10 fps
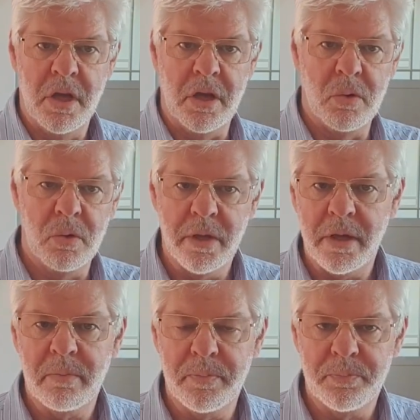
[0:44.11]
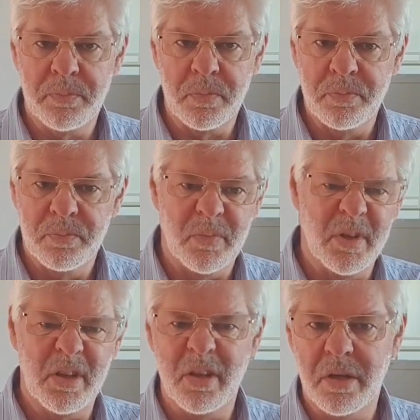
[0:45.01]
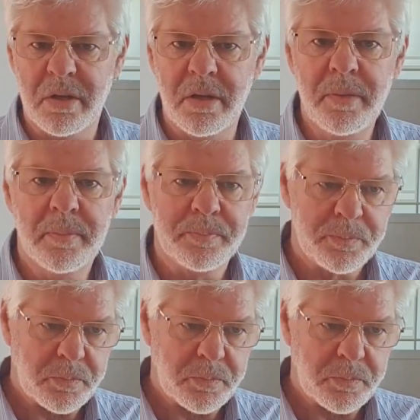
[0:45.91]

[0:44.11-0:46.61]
and all that nitty-gritty.